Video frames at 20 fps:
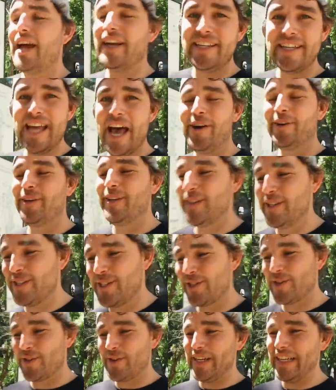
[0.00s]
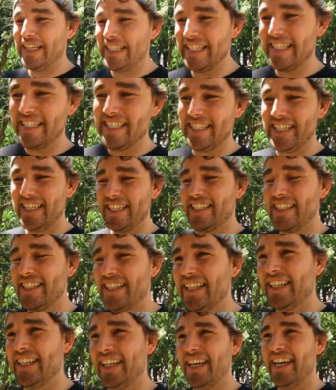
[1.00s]
gunned down in the street. It's, it's,
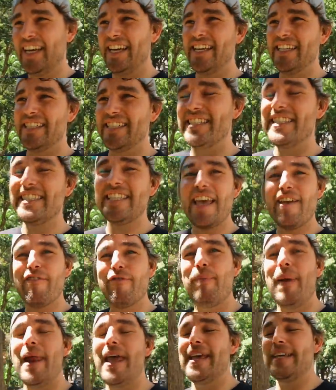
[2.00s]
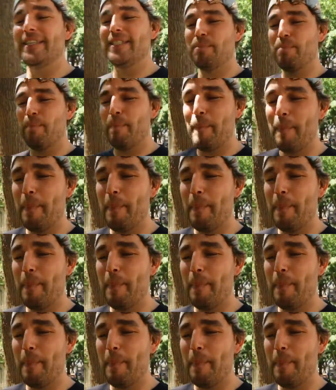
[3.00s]
a, it's a safe place.